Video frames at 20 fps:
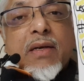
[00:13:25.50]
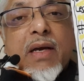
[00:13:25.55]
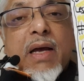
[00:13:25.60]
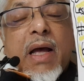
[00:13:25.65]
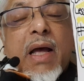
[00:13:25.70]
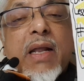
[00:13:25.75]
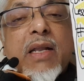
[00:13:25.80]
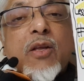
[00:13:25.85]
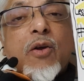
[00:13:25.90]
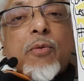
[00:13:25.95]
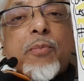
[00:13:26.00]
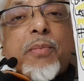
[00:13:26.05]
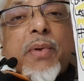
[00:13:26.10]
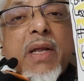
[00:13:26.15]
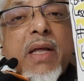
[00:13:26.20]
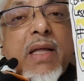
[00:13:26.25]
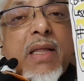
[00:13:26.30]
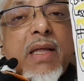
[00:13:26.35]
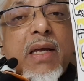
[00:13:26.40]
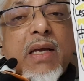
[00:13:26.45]
And you're
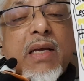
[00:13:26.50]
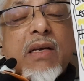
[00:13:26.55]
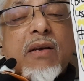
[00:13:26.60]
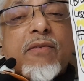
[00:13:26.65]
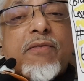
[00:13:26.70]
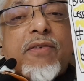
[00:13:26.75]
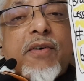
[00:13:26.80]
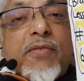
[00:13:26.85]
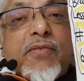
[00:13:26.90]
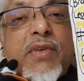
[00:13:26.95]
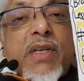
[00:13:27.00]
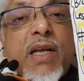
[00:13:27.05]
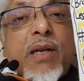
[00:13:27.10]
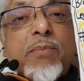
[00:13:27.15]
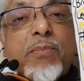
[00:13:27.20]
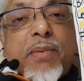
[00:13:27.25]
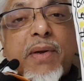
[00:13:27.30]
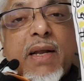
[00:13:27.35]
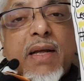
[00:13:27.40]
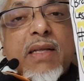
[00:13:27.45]
breathing 15
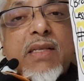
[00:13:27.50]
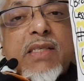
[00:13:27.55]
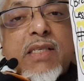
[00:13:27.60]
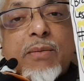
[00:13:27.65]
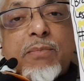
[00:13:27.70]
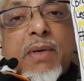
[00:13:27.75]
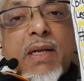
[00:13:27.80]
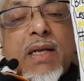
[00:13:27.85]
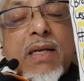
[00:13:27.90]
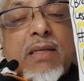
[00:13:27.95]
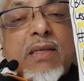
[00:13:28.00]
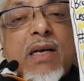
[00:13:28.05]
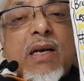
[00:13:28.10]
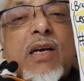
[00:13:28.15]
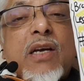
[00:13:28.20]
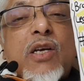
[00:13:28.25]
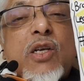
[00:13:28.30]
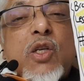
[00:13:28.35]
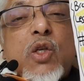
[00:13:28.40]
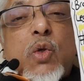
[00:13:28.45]
breaths a minute.
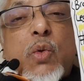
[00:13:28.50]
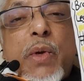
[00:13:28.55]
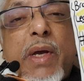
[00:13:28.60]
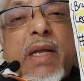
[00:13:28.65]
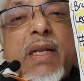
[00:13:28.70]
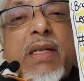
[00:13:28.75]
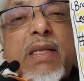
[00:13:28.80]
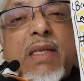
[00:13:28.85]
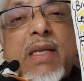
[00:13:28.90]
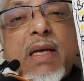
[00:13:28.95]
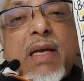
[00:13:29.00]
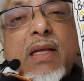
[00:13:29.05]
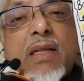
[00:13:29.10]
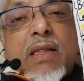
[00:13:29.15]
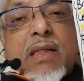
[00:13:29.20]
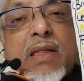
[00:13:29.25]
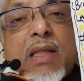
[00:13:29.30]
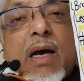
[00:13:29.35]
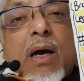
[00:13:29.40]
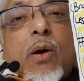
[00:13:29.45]

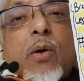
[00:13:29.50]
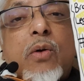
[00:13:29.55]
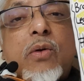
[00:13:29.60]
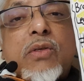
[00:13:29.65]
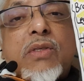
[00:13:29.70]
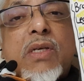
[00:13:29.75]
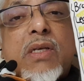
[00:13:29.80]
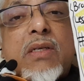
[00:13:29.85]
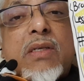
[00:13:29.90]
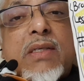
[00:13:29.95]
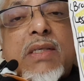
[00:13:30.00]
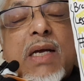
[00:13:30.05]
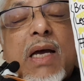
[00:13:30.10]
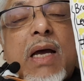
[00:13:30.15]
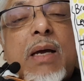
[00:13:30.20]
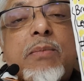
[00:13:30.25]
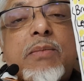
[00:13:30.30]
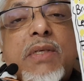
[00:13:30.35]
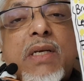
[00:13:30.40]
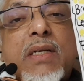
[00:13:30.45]
20,000
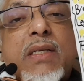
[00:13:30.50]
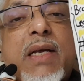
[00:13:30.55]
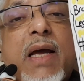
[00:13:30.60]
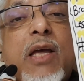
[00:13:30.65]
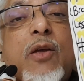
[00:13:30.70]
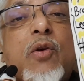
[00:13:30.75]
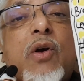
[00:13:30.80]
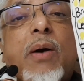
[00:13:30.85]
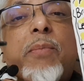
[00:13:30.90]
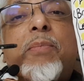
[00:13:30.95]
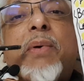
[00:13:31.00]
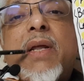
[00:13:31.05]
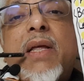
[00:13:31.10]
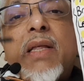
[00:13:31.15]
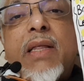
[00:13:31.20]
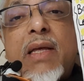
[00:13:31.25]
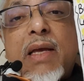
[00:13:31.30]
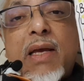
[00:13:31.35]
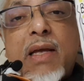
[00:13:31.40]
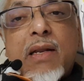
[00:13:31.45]
times a day you are
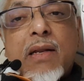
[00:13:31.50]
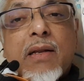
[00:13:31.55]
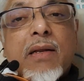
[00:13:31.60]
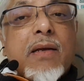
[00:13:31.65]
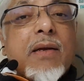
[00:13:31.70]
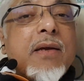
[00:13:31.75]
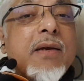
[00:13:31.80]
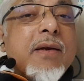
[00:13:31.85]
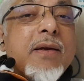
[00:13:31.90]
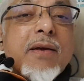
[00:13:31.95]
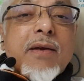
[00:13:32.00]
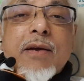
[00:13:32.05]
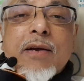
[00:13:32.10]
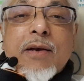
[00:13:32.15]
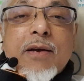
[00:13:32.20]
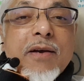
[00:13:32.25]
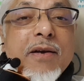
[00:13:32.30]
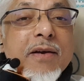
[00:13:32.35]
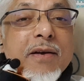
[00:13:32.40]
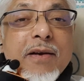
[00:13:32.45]
breathing in.
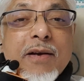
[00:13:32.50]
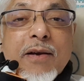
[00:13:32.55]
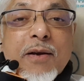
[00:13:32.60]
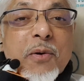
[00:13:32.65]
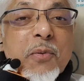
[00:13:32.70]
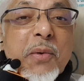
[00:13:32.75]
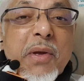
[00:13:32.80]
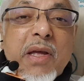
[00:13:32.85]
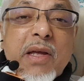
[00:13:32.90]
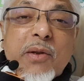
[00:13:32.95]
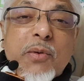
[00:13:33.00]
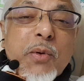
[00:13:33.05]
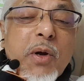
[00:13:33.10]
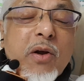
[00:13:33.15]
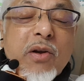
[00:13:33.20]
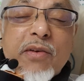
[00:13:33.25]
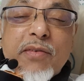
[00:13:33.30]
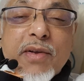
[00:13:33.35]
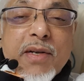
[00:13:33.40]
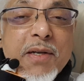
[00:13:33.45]
We
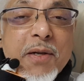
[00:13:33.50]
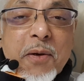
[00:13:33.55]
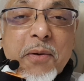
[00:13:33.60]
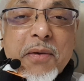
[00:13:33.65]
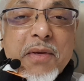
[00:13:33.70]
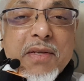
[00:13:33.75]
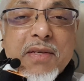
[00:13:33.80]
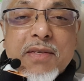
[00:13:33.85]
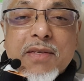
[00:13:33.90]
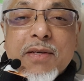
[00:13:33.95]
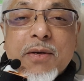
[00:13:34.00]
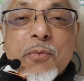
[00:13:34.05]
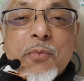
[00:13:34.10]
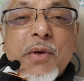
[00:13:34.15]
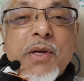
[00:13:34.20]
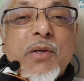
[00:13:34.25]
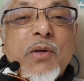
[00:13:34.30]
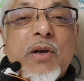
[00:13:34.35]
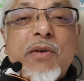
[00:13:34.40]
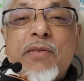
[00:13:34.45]
don't even know it.
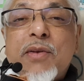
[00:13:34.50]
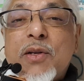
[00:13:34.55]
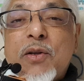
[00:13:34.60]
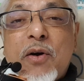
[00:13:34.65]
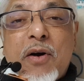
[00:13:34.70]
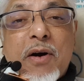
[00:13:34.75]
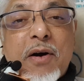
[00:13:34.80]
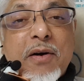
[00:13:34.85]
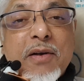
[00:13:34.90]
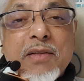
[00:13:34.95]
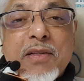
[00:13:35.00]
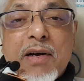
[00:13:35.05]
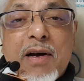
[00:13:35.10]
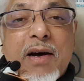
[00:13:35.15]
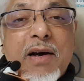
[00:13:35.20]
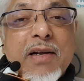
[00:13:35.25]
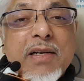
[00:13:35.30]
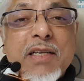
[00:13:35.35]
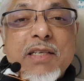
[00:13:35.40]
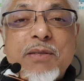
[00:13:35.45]
We don't even know how the
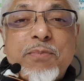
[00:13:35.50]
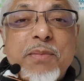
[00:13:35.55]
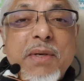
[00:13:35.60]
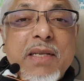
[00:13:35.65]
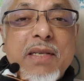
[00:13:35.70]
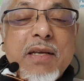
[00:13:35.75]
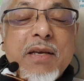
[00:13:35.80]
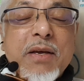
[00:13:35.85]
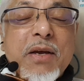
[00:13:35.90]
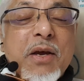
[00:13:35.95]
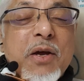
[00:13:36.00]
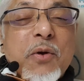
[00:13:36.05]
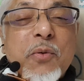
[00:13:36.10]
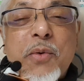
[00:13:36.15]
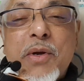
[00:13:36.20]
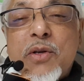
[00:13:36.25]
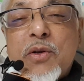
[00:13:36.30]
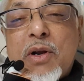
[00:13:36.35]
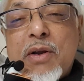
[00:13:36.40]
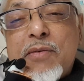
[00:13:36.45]
heart is beating.
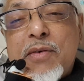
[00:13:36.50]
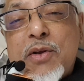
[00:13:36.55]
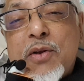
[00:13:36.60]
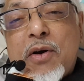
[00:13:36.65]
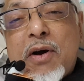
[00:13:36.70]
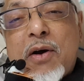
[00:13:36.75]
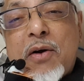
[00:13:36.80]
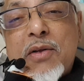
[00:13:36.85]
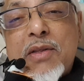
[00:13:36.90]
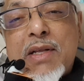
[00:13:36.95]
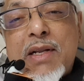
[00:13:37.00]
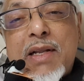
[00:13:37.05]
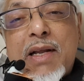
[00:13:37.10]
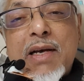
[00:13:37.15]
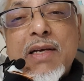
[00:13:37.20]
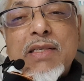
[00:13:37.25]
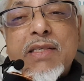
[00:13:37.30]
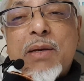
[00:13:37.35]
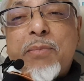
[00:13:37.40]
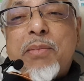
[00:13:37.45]
We don't even know how the
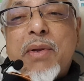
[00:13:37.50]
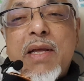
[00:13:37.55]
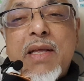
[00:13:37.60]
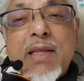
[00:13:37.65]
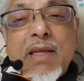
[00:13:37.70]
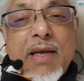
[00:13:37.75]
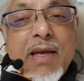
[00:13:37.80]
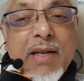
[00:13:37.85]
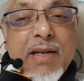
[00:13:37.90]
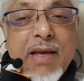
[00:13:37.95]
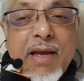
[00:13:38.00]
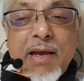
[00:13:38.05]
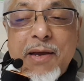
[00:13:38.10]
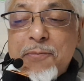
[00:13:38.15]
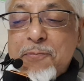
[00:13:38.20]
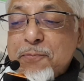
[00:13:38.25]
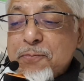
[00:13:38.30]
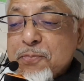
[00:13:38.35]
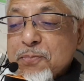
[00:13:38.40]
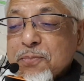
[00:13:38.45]
lungs are breathing in
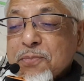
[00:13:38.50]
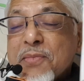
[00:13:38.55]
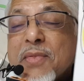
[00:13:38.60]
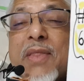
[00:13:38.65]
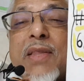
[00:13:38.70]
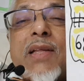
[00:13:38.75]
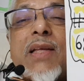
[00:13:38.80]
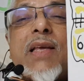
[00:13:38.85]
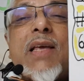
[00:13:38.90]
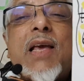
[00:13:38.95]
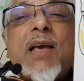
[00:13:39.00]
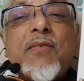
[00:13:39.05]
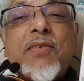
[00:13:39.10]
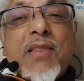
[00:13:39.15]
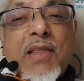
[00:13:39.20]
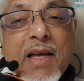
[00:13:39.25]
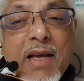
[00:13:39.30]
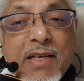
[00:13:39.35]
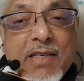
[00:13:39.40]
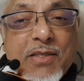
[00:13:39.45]
air. Give
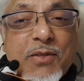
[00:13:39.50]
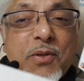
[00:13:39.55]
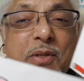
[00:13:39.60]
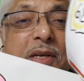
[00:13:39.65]
thanks to